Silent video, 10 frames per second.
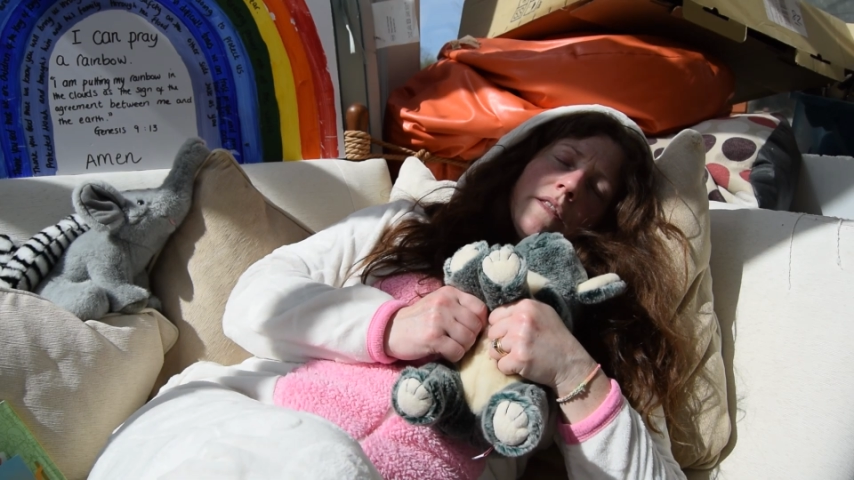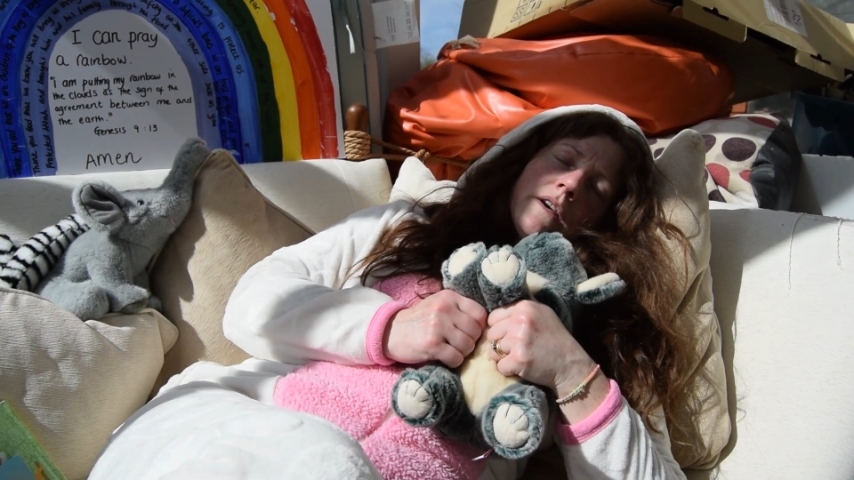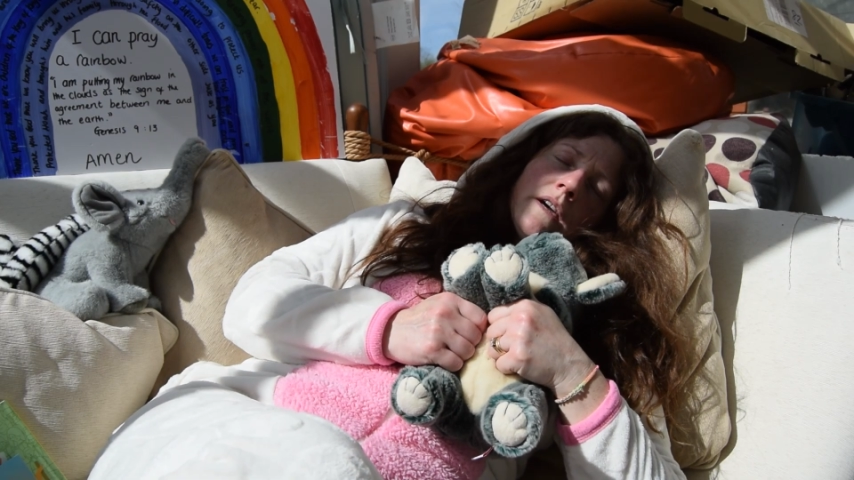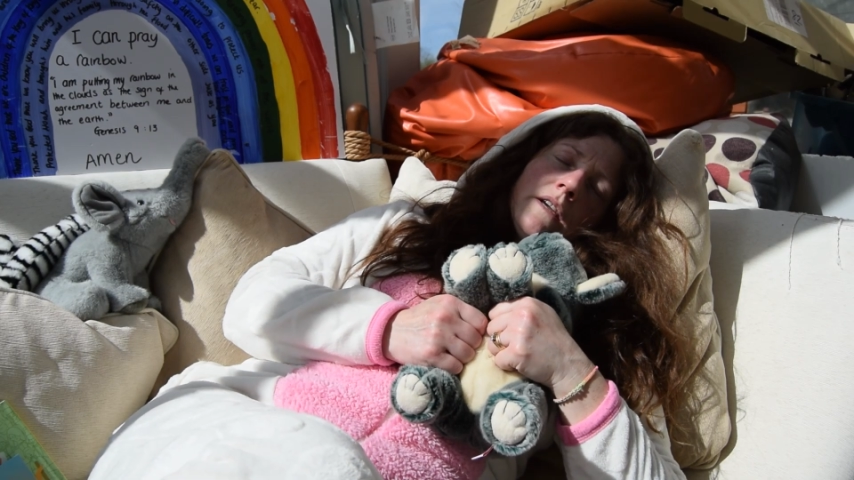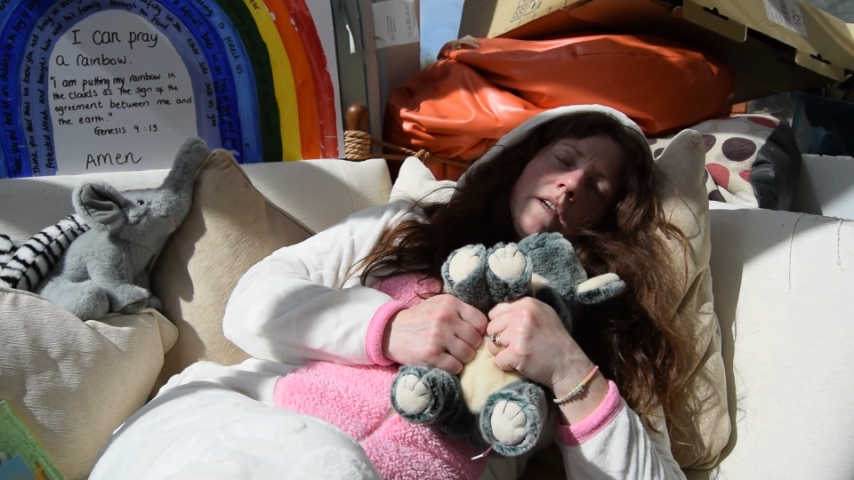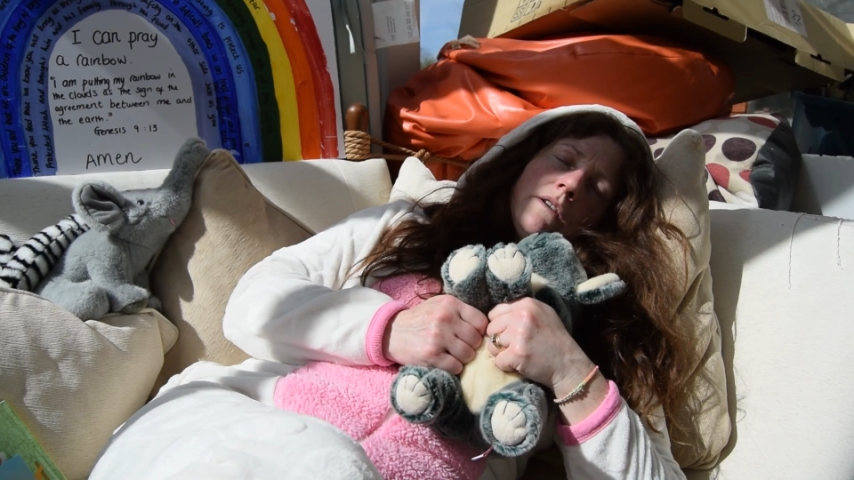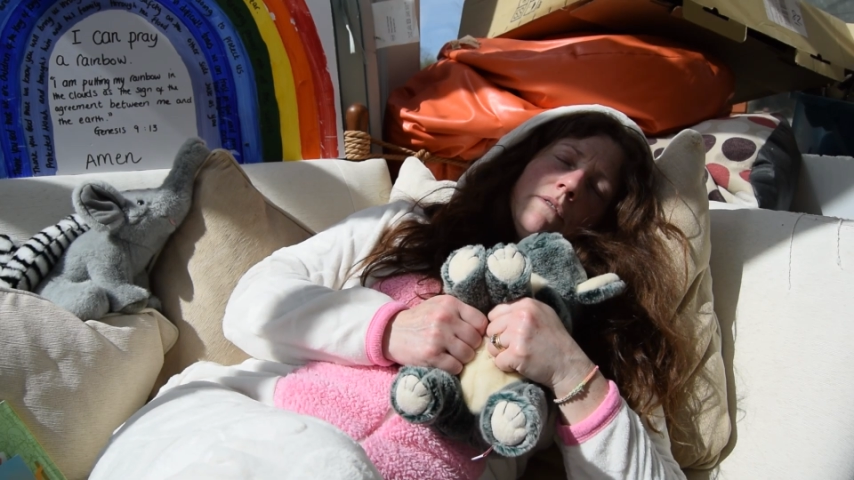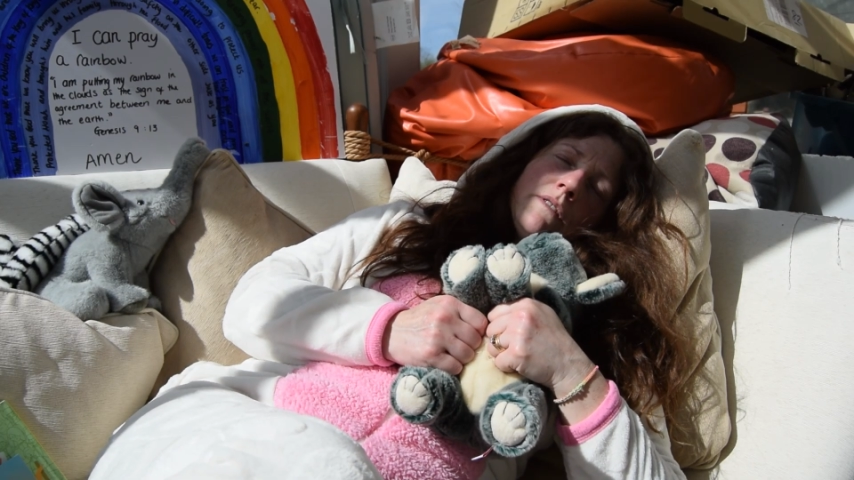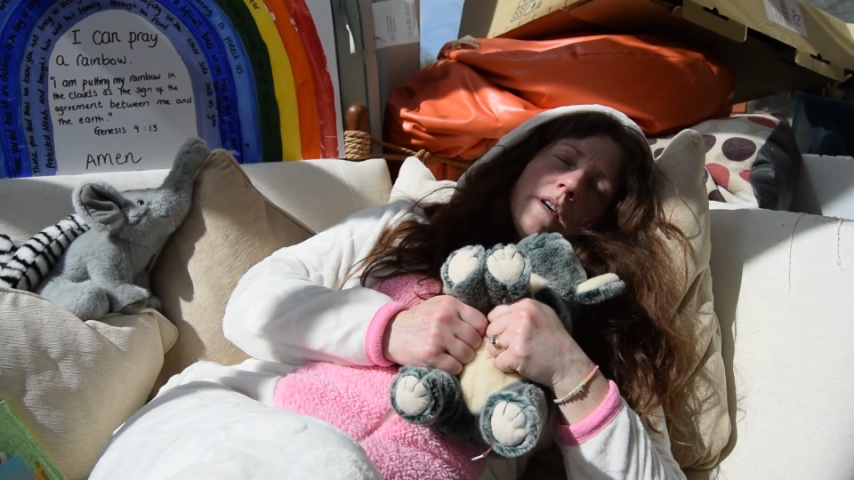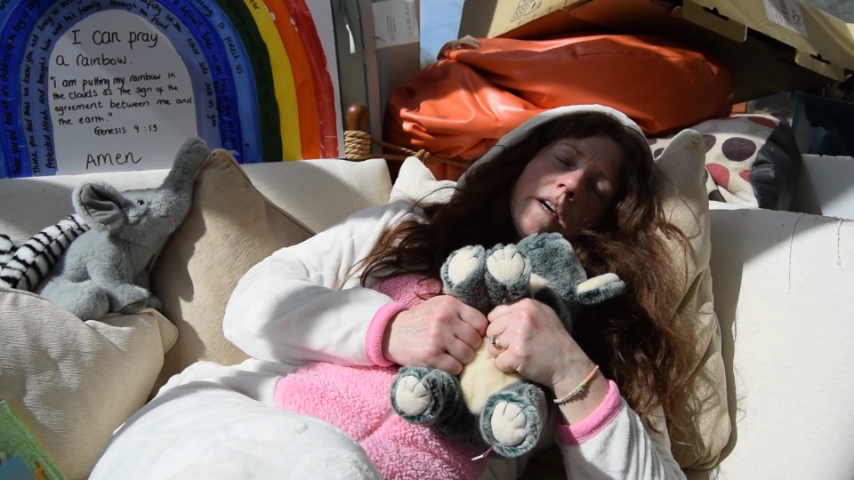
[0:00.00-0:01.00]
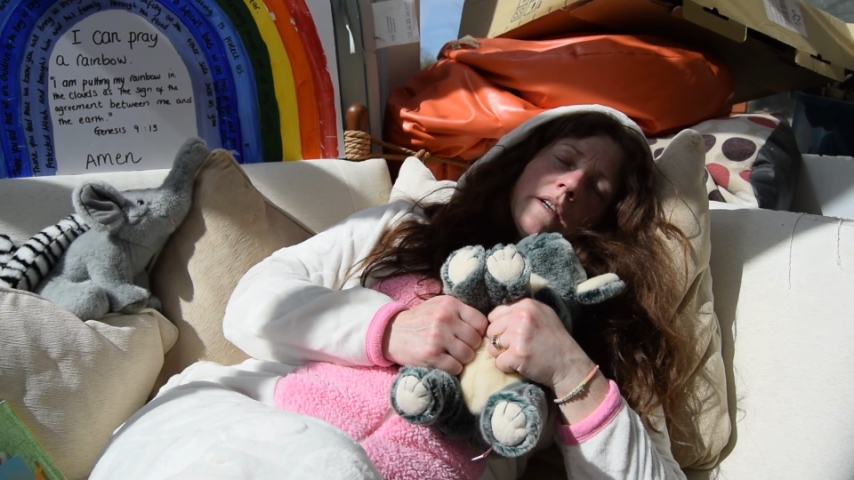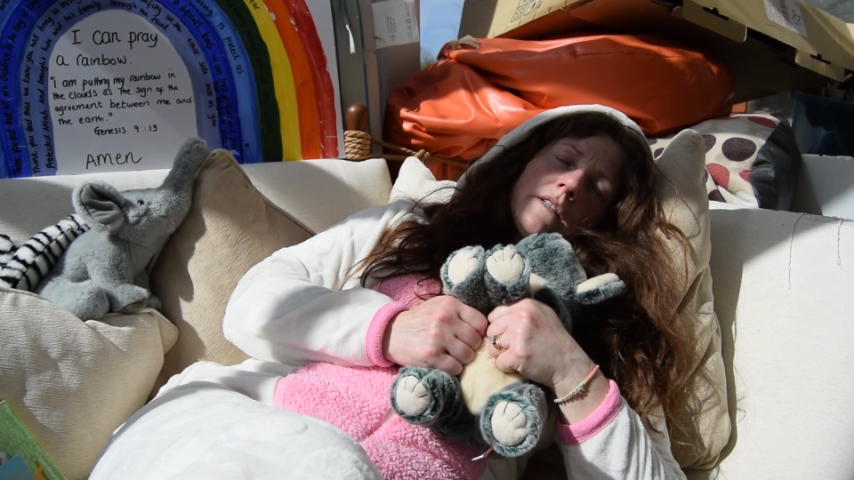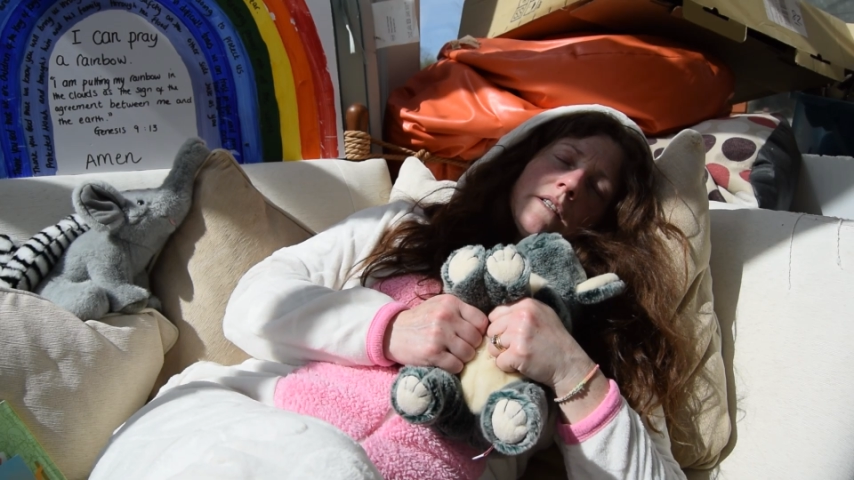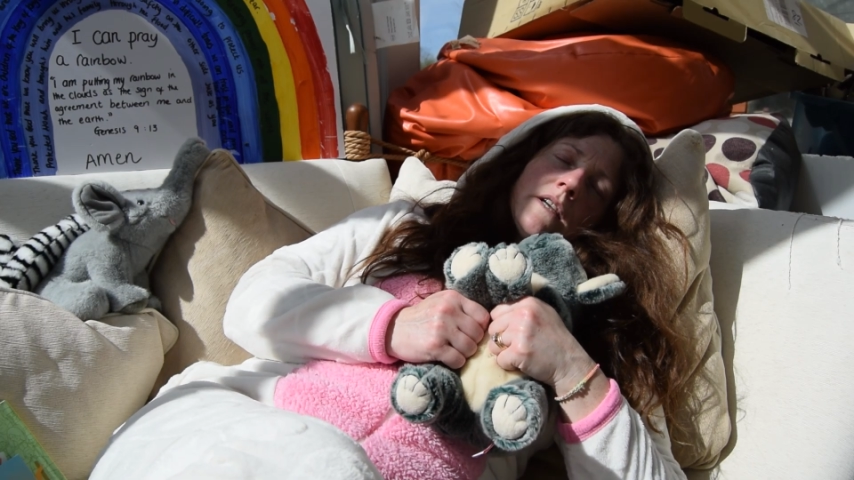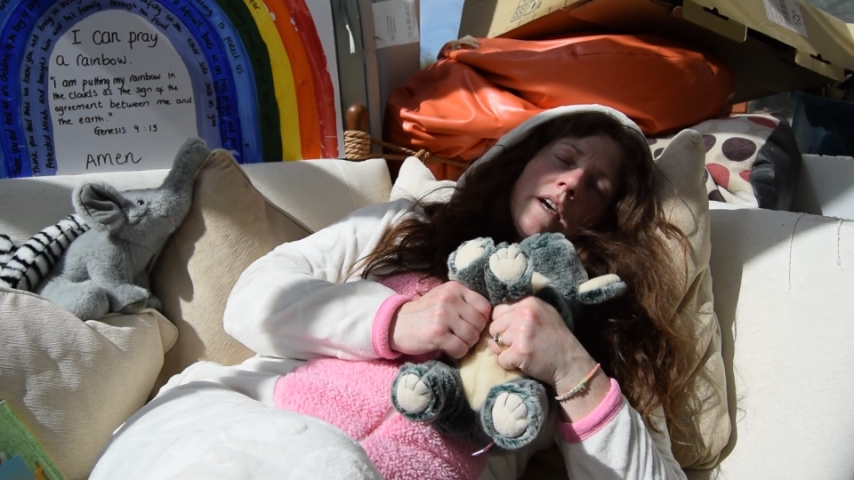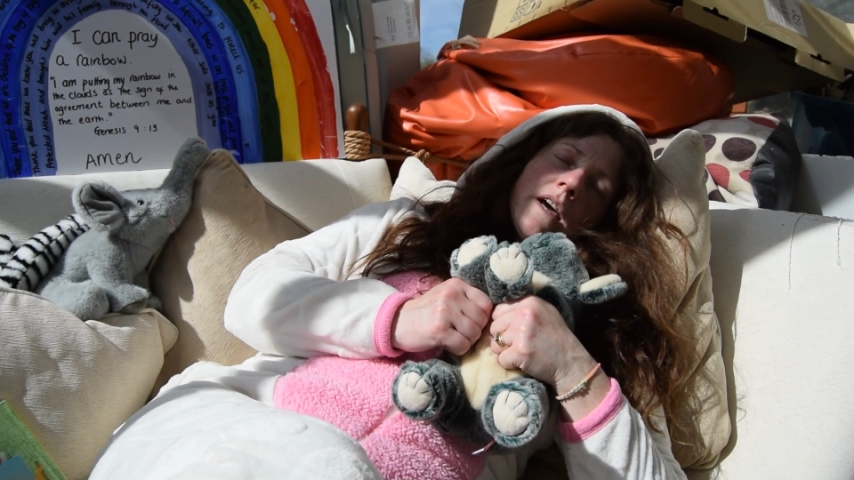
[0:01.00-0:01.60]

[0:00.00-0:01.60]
Thank you that